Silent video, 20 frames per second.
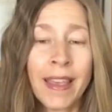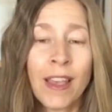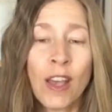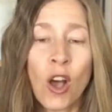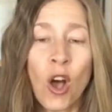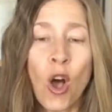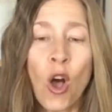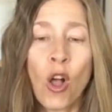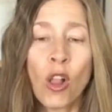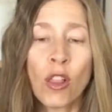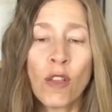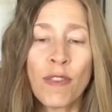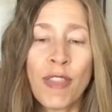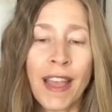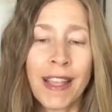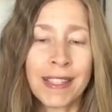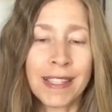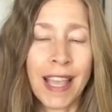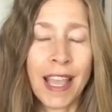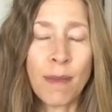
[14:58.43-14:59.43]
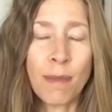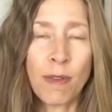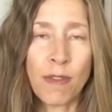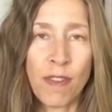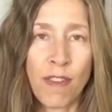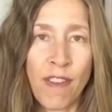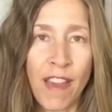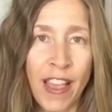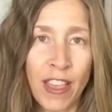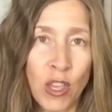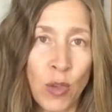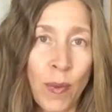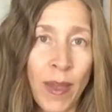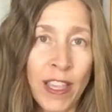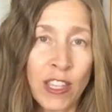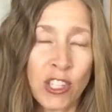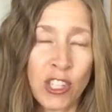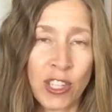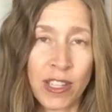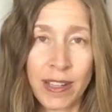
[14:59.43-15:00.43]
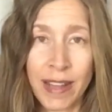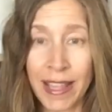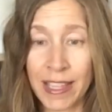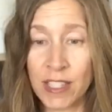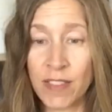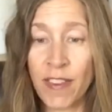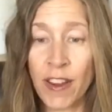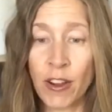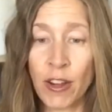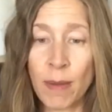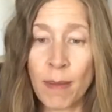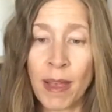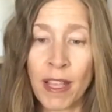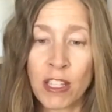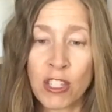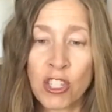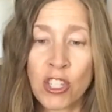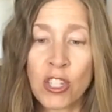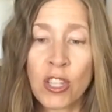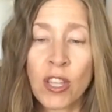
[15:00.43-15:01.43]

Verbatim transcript: All of that type of evaluation is very much